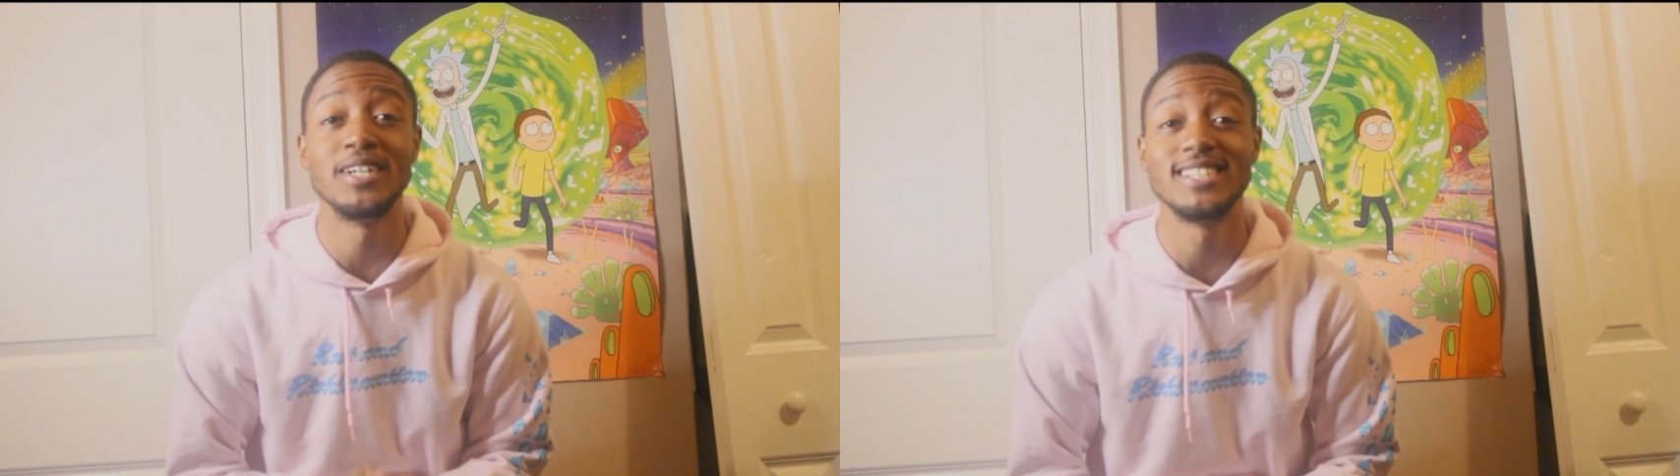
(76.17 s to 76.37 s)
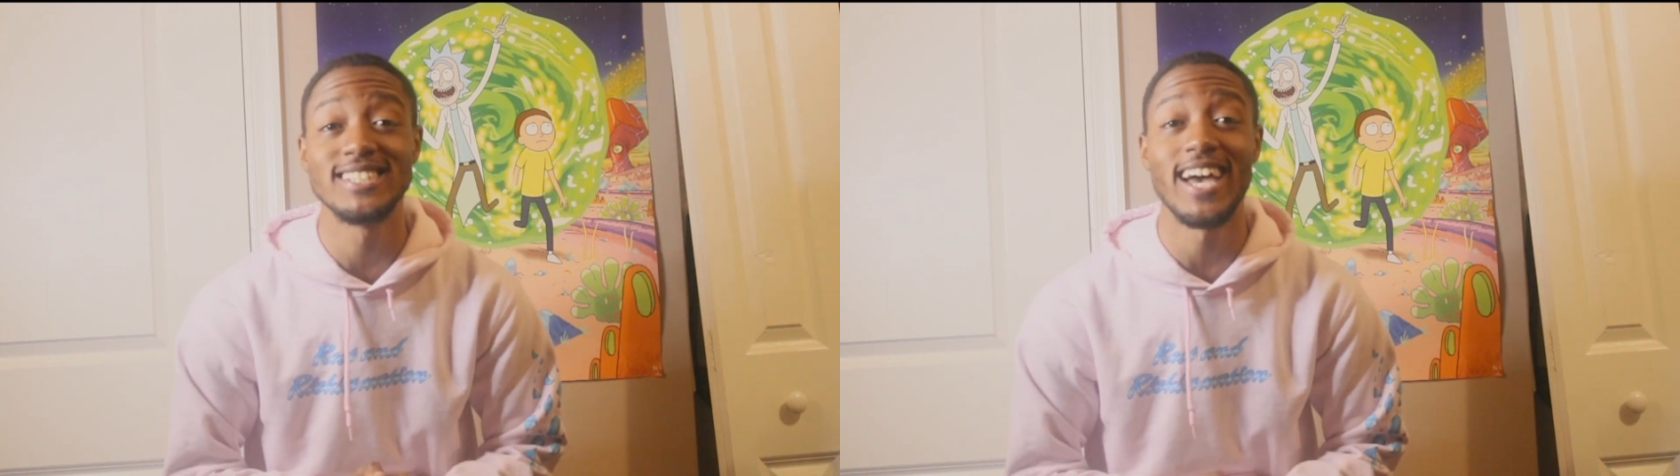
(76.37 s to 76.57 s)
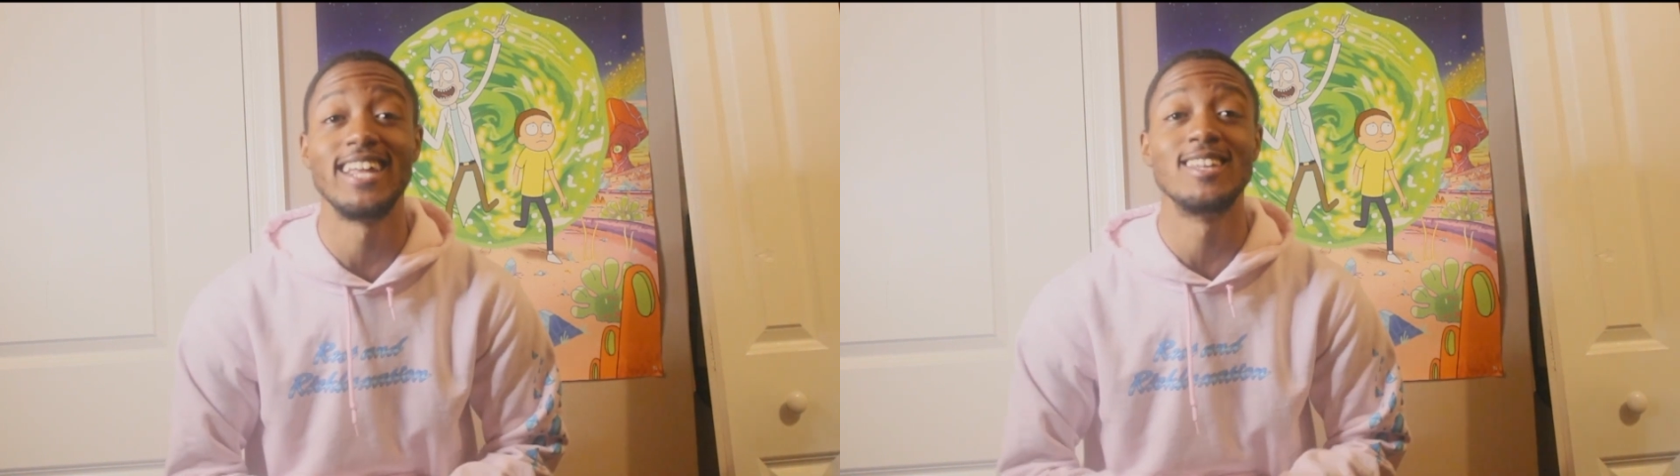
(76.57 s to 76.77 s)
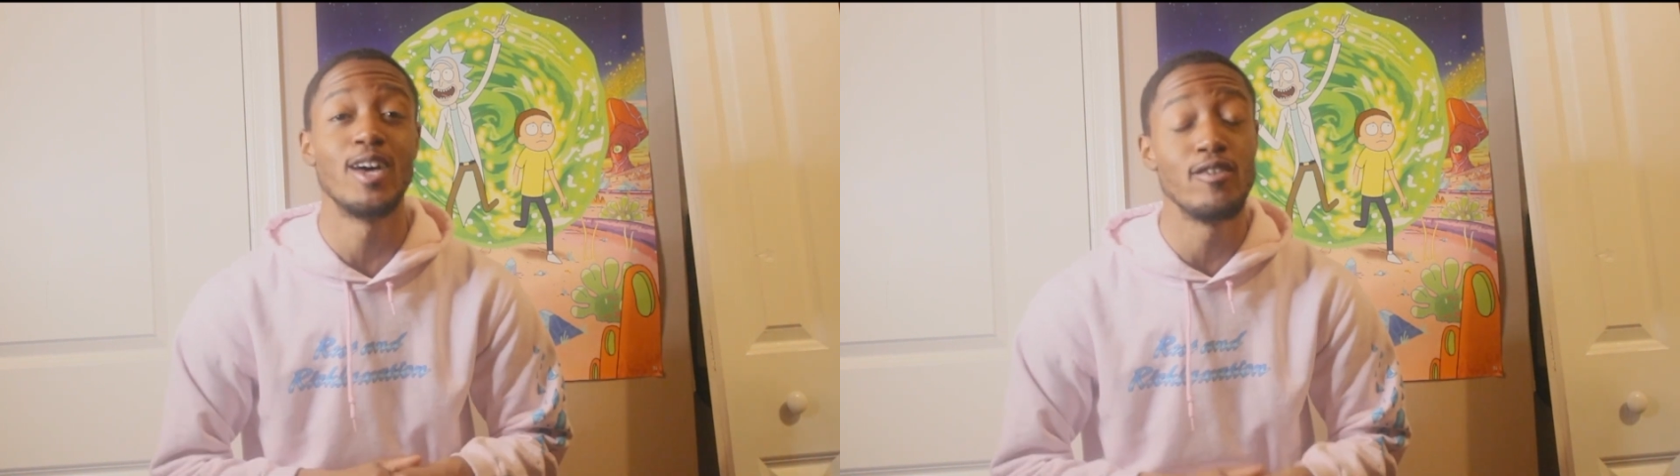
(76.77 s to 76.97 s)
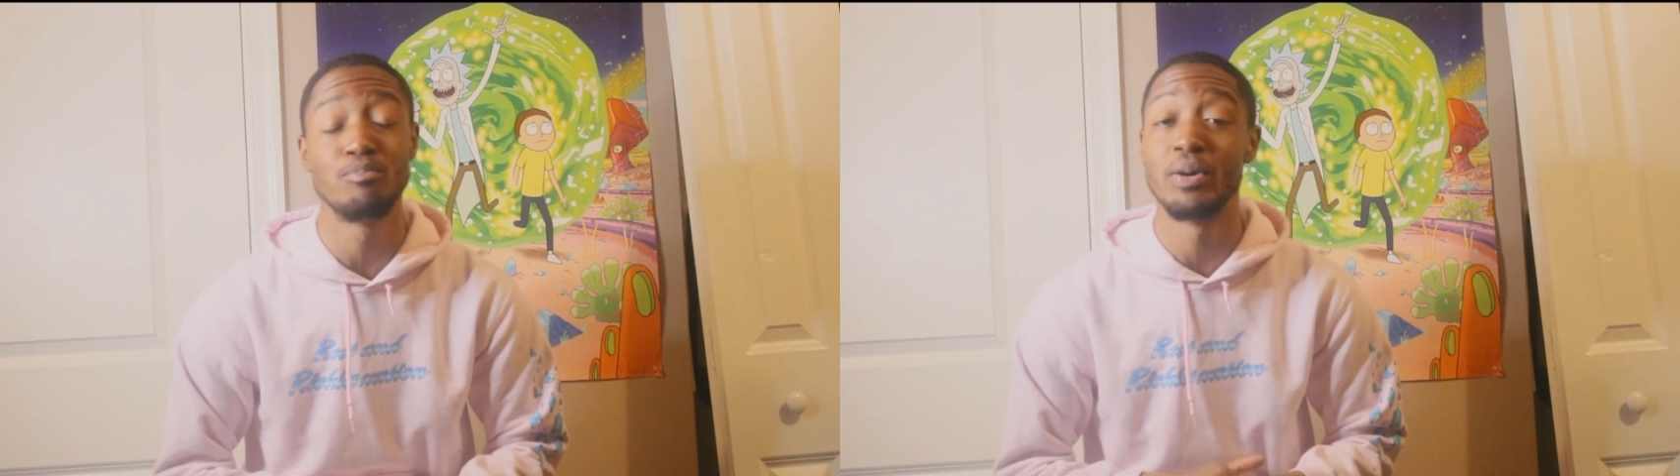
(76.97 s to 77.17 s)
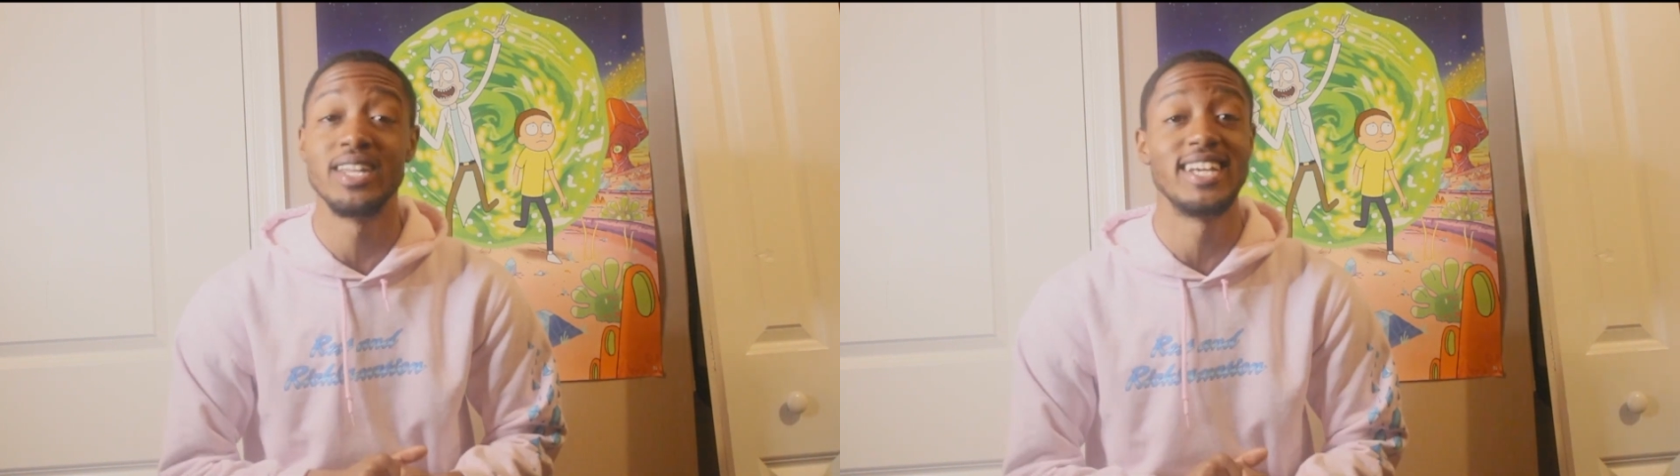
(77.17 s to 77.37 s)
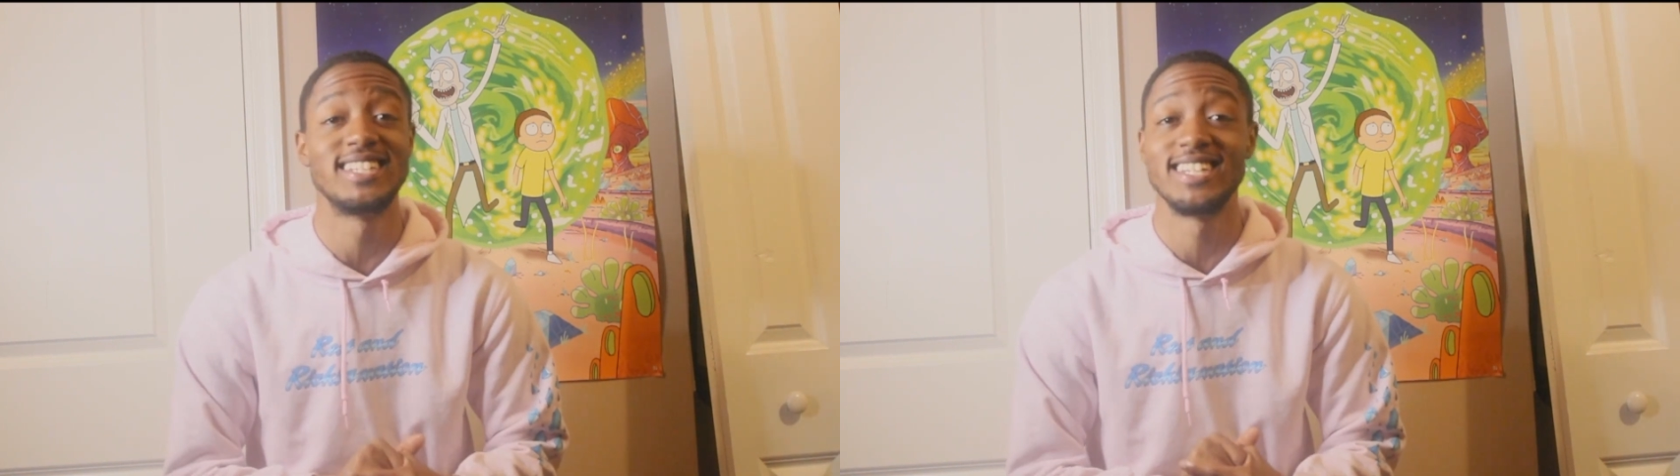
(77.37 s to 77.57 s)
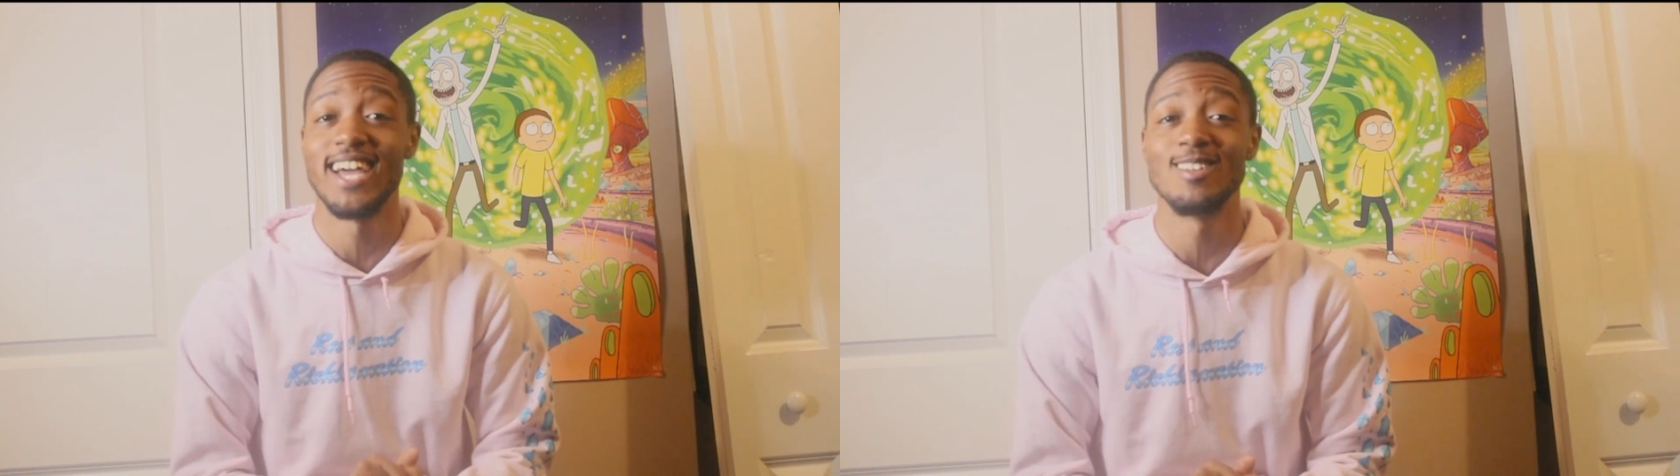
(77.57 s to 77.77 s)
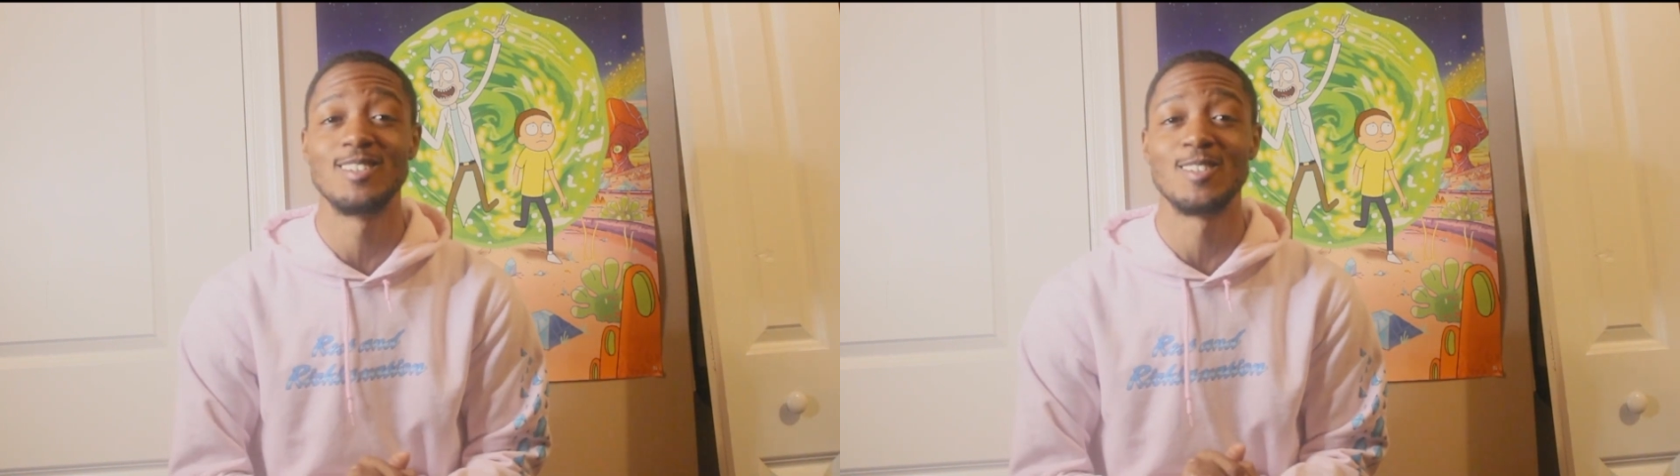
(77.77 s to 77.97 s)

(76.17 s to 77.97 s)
much as I love putting it together,